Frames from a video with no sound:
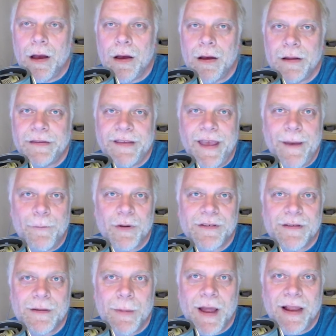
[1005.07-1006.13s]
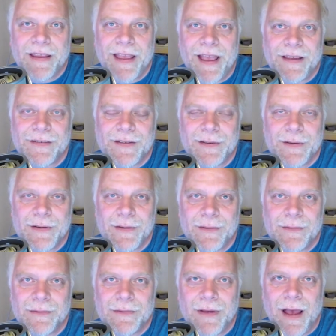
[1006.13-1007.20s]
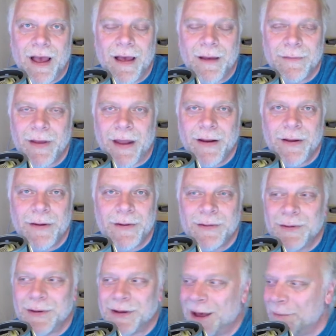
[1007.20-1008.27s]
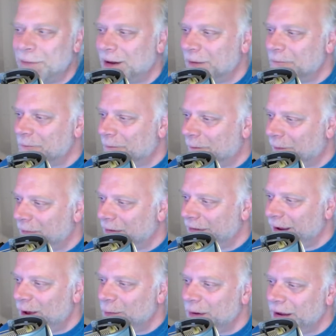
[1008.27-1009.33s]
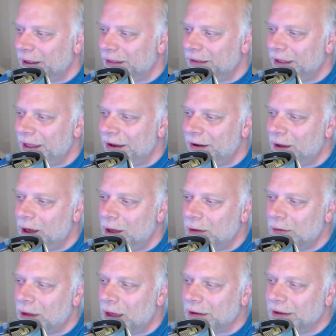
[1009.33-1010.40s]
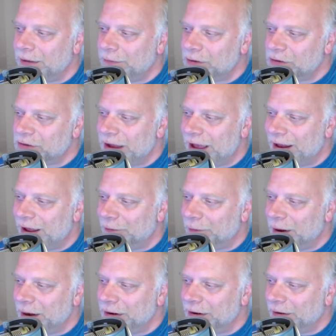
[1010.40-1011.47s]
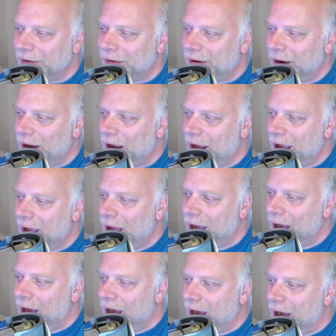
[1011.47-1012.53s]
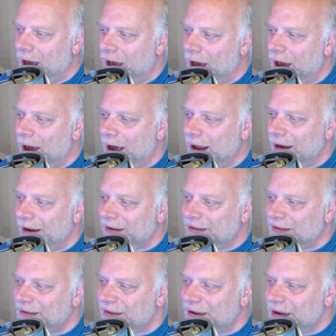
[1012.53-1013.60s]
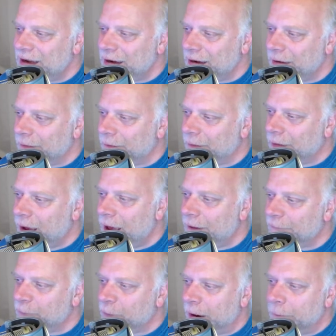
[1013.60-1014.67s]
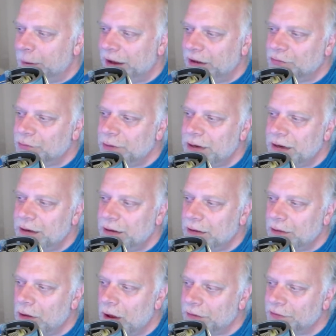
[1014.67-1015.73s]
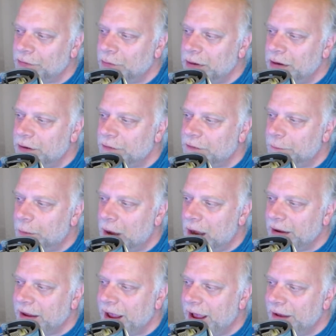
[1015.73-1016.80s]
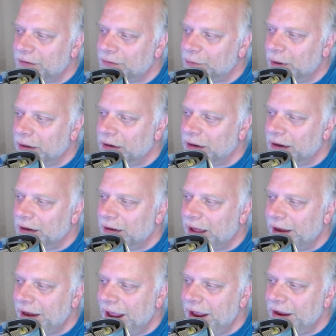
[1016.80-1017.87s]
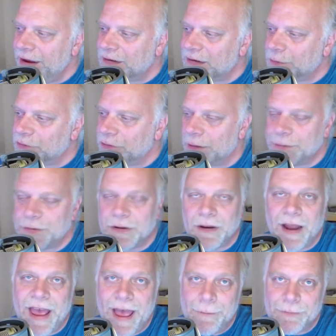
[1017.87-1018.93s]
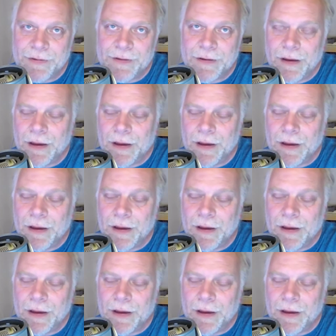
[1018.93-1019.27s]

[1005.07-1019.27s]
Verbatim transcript: damn, what's the podcast you do? I know you do a couple of them. Tell me, and I'll give you a shout out right here. Let's see. Frank Petrie lost 3 years of podcasts when he let a subscription lapse.